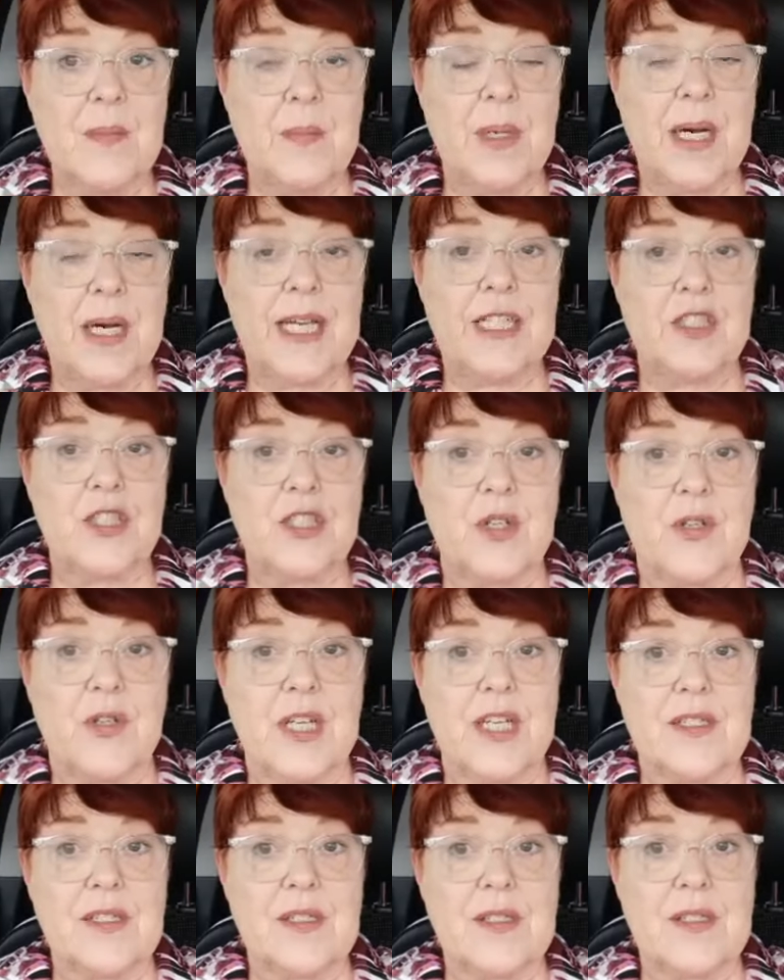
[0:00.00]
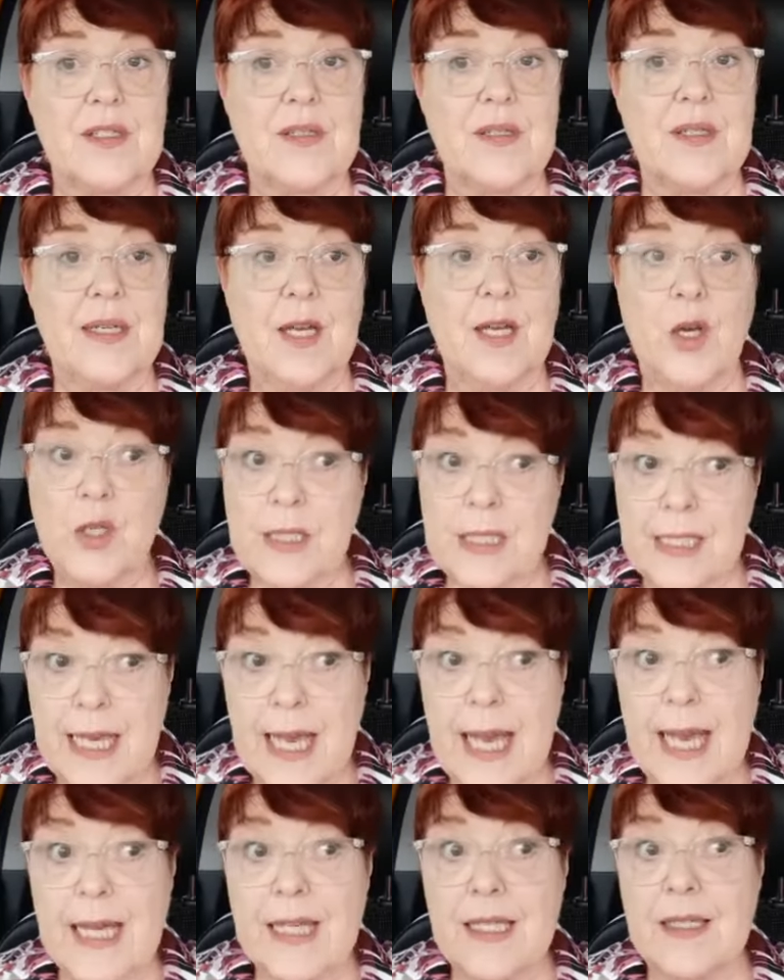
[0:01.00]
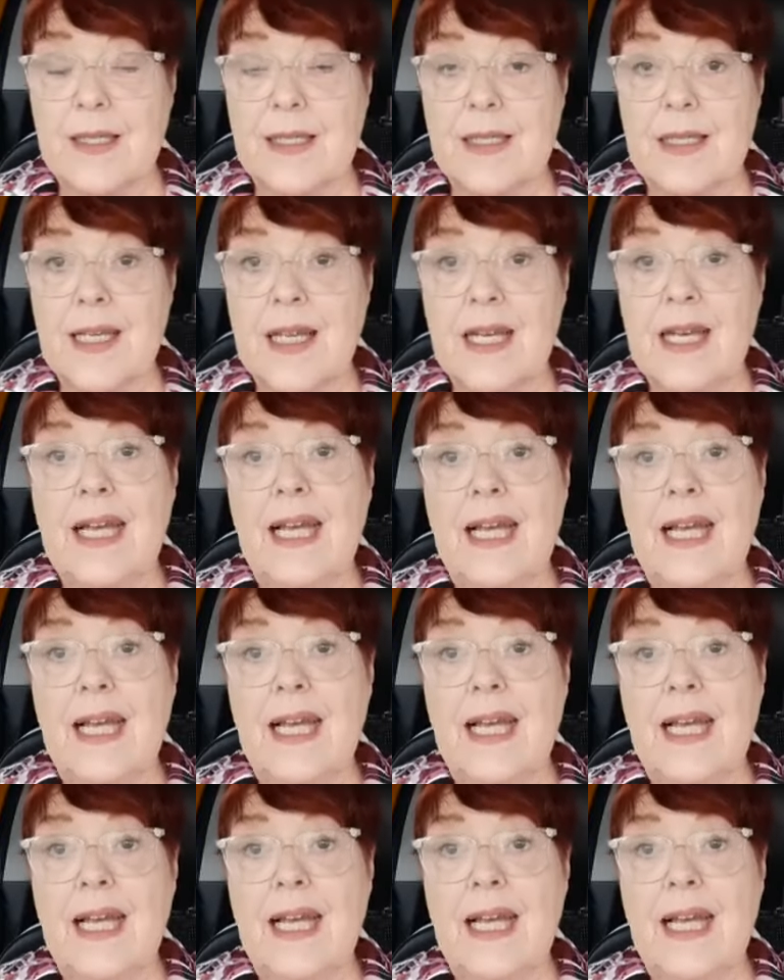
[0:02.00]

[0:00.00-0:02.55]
by attorneys. Yes.